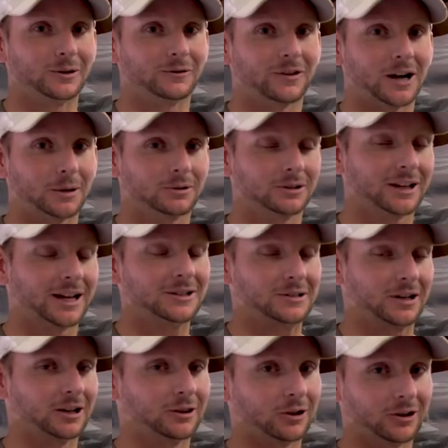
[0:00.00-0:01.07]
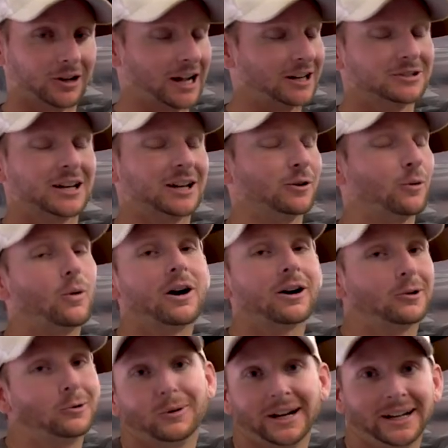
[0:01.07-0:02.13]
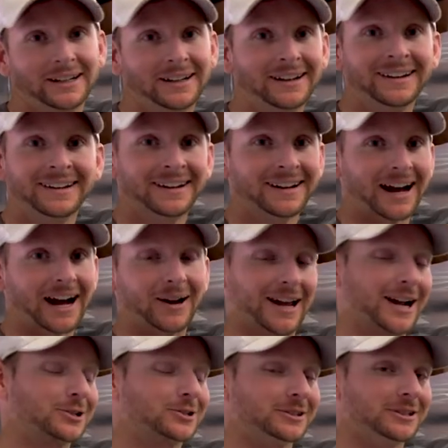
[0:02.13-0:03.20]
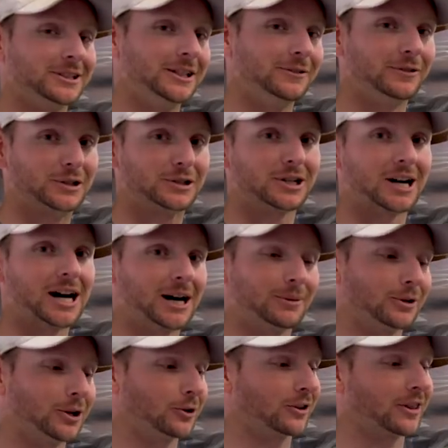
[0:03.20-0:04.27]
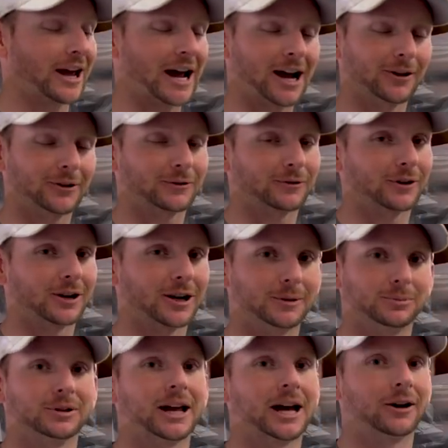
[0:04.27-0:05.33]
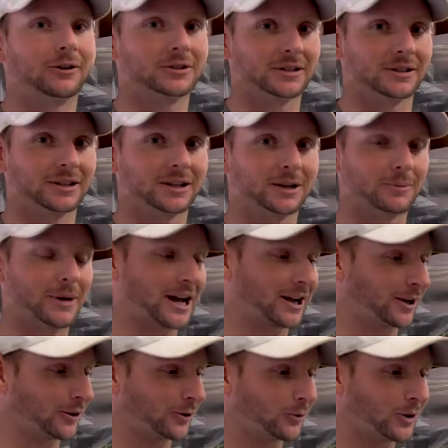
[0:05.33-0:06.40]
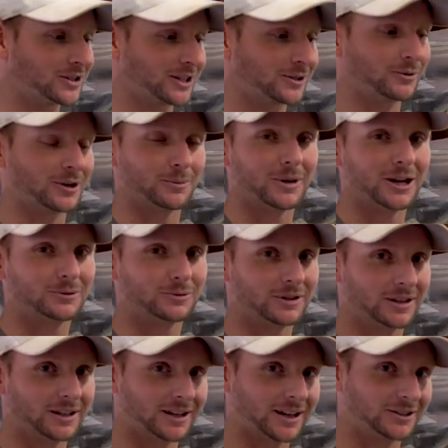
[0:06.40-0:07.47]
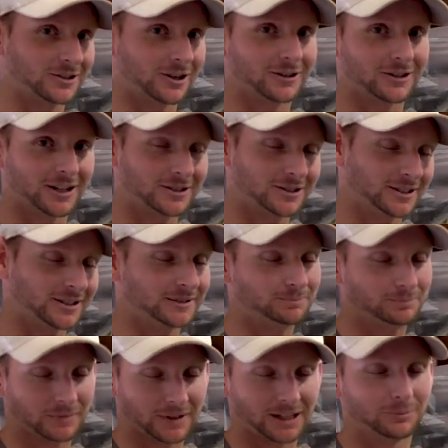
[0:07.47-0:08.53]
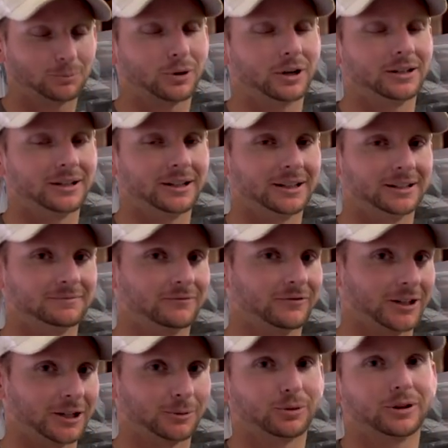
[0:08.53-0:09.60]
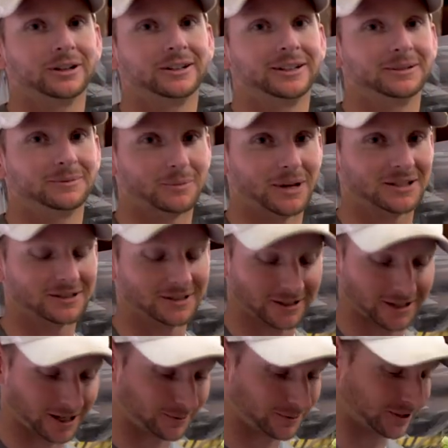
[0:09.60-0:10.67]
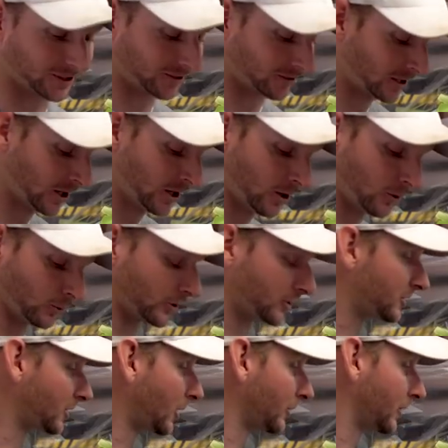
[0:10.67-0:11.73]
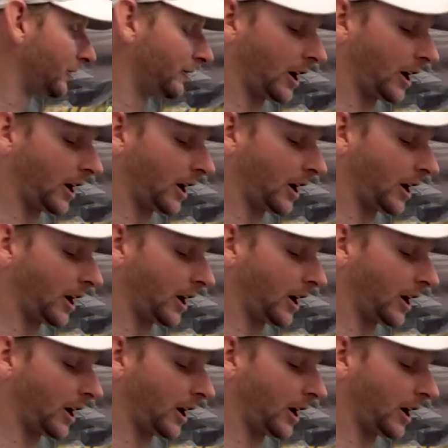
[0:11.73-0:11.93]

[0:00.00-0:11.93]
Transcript: doing fiberglass that I learned I just had to walk away. I'd actually leave the shop, go to the house for a couple hours, and then come back. Otherwise, I'd want to mess with it, and I'd start touching it, imprinting it, fingerprinting it, and messing it up. So we'll just start with the